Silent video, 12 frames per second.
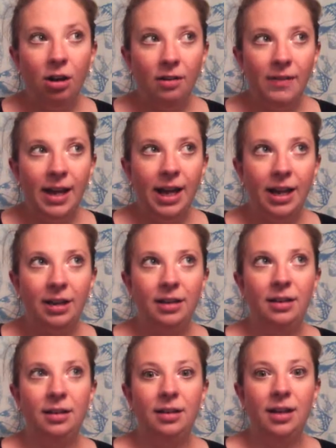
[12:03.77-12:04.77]
all that
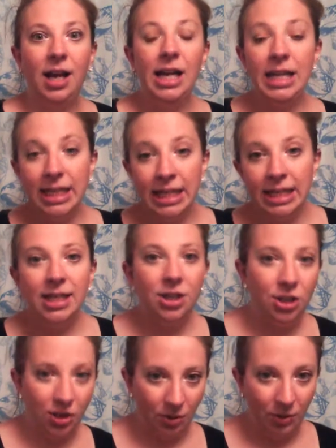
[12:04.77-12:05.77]
in addition to